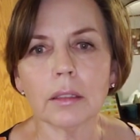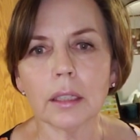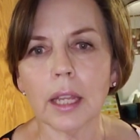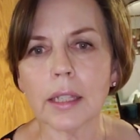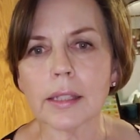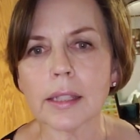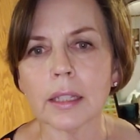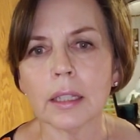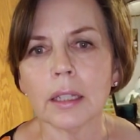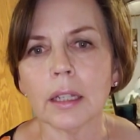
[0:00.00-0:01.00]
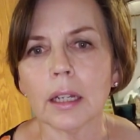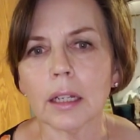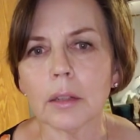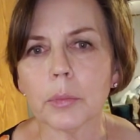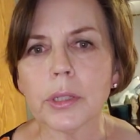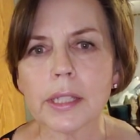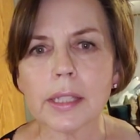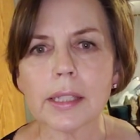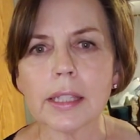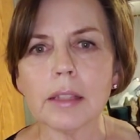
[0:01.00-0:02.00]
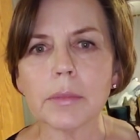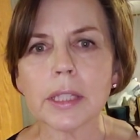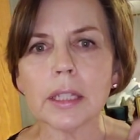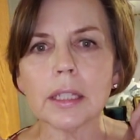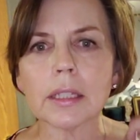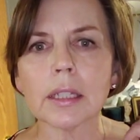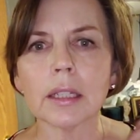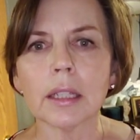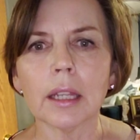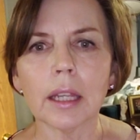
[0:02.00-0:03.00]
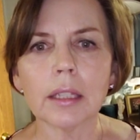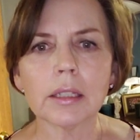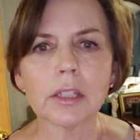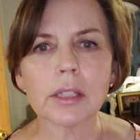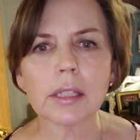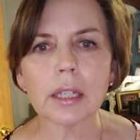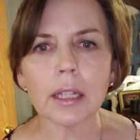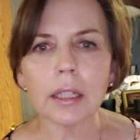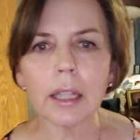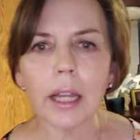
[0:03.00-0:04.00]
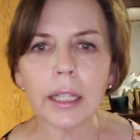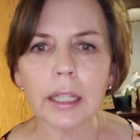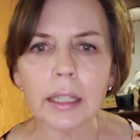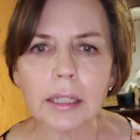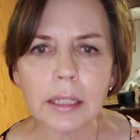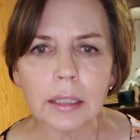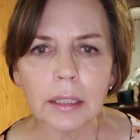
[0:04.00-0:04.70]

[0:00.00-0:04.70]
It has princess seams in it, and just lining it,